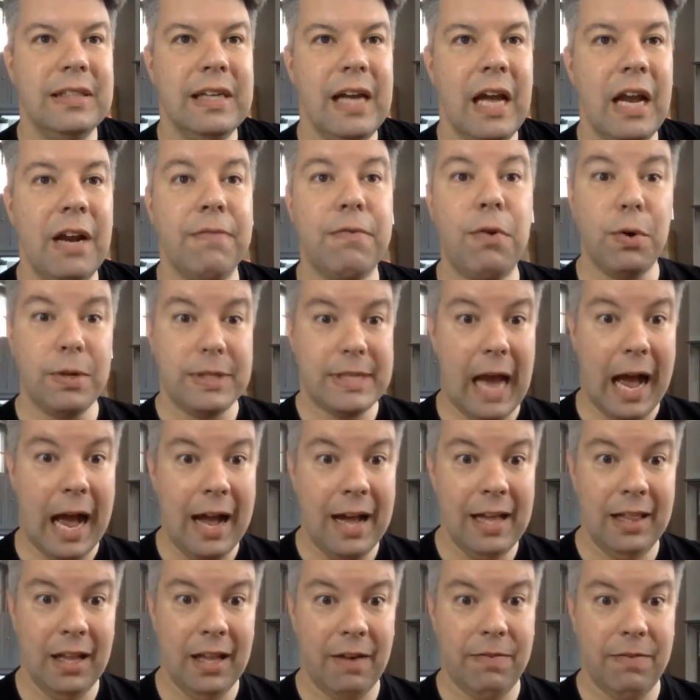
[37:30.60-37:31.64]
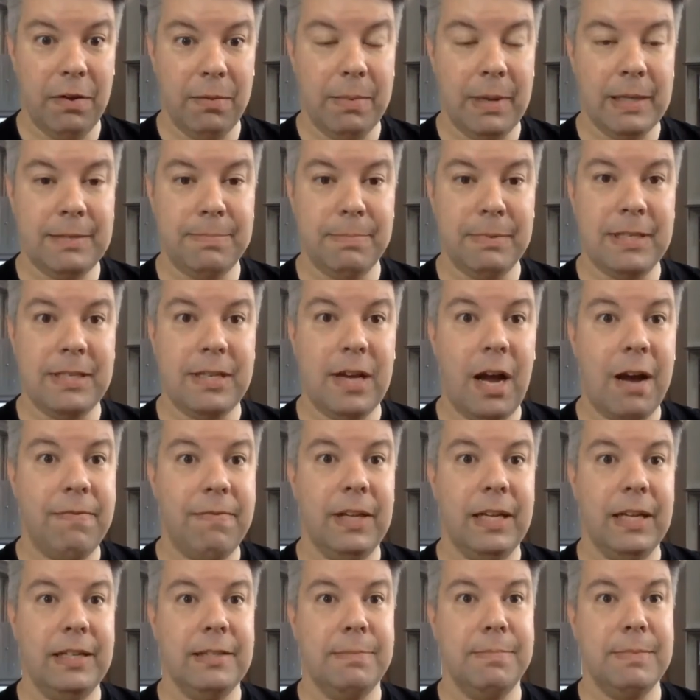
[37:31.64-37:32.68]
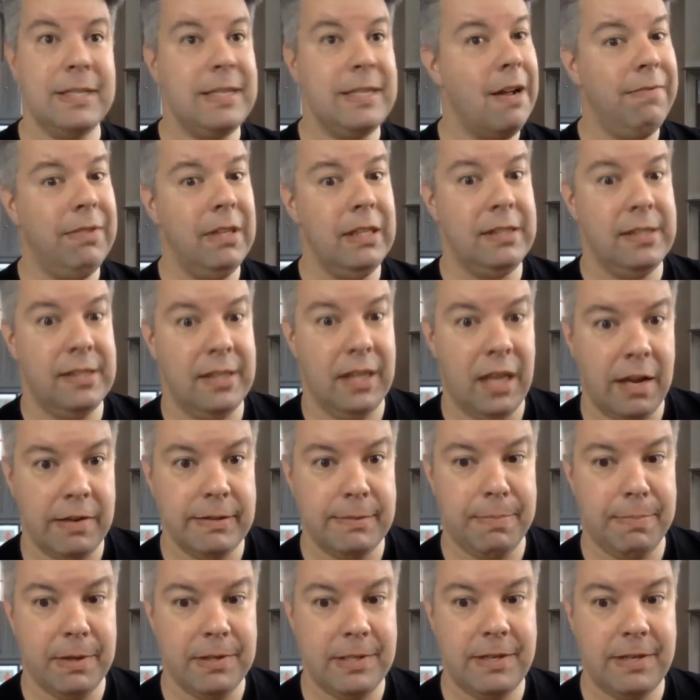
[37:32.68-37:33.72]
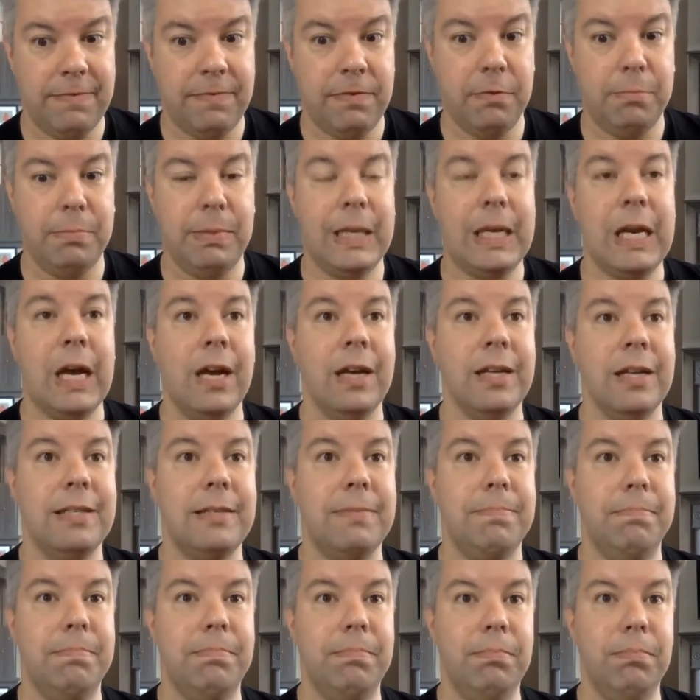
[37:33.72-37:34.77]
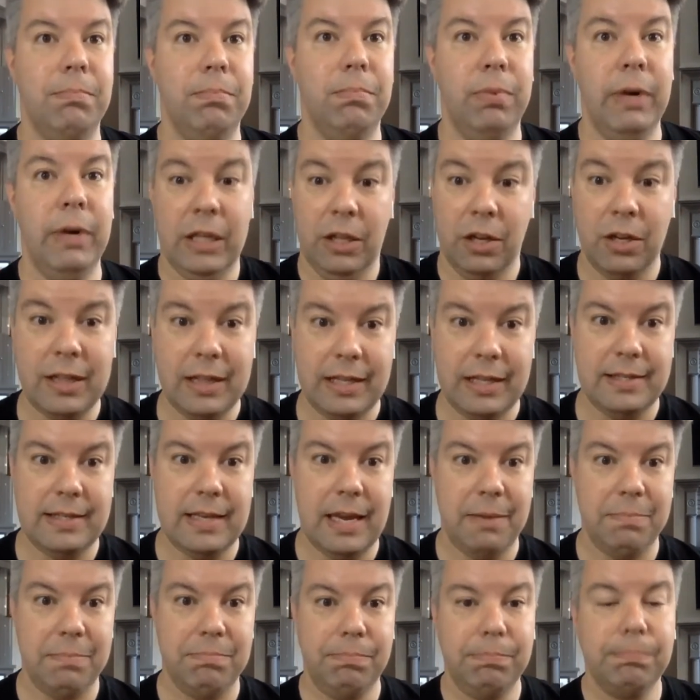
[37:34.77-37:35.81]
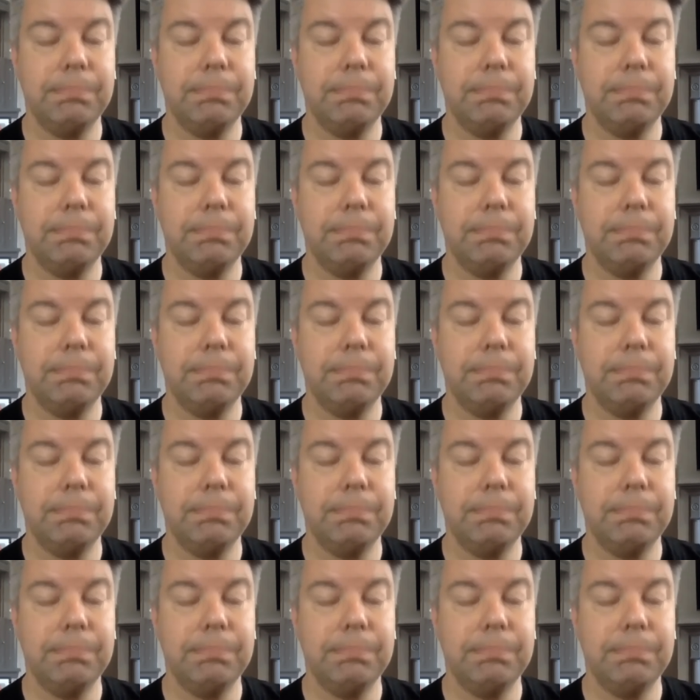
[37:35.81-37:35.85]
And of course, I love him as Mistoffelees. Mistoffelees loves for because we look the same.